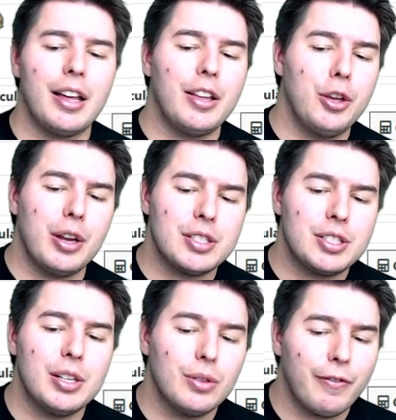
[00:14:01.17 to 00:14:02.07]
you can just
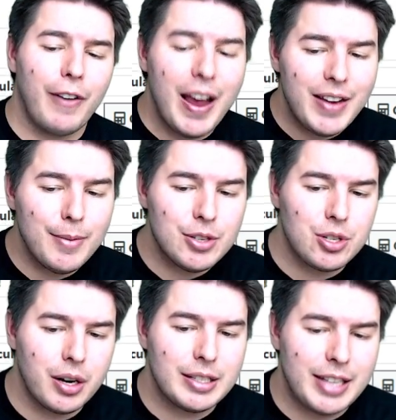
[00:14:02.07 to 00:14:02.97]
deal 5 damage to
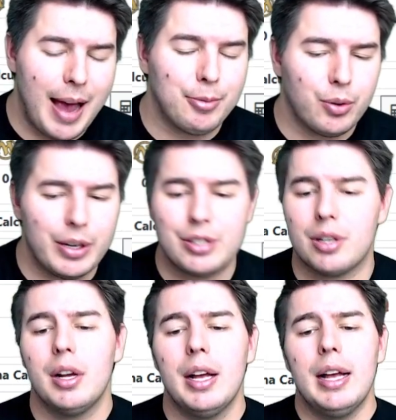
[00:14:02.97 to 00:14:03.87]
target tapped creature,
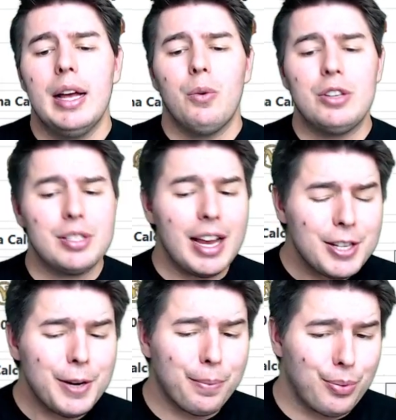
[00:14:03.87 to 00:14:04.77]
which is
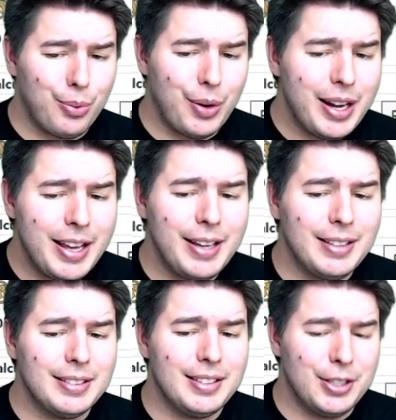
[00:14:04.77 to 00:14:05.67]
actually a pretty
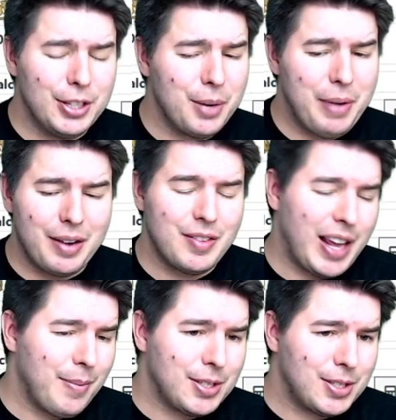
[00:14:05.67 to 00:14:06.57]
good amount of
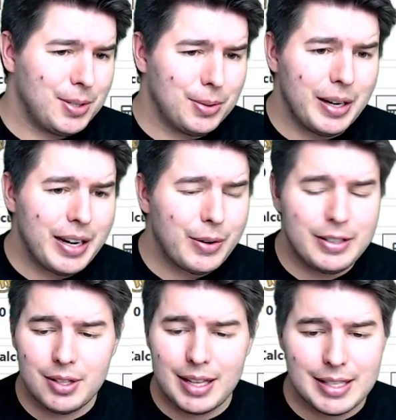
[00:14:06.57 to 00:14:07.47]
damage to any
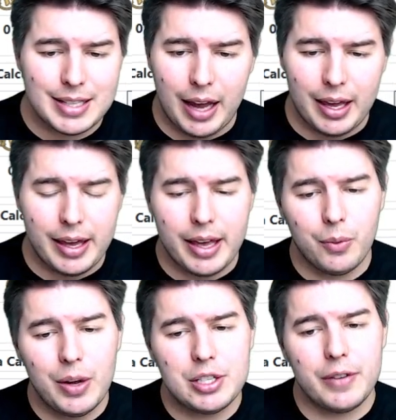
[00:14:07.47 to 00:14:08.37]
creature that's attacking in,
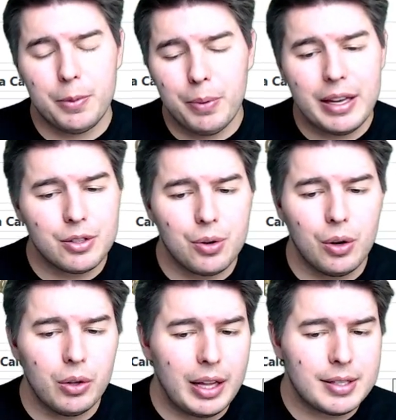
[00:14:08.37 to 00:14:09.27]
which if you're playing
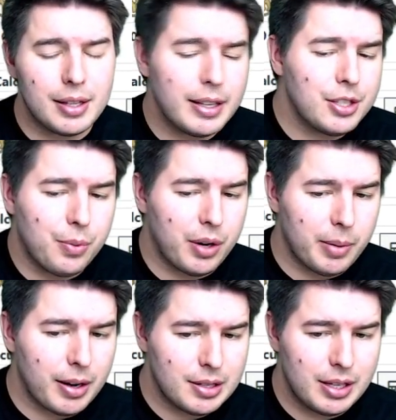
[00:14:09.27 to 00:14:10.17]
control, that's the things you're worried
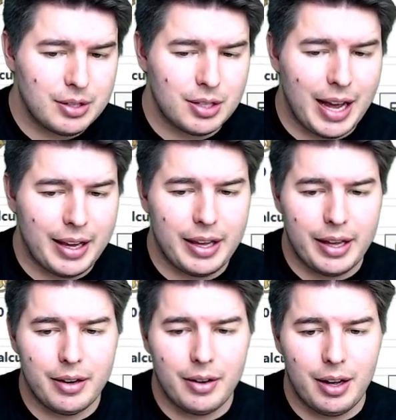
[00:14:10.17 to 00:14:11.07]
about, is the things they're attacking
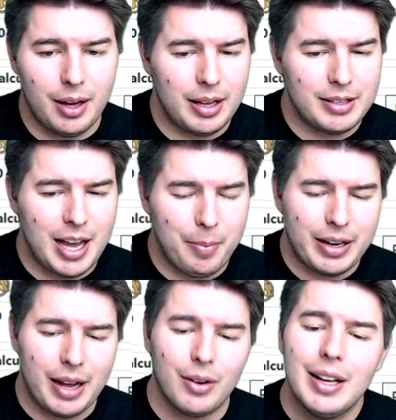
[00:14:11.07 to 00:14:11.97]
in and tapping out.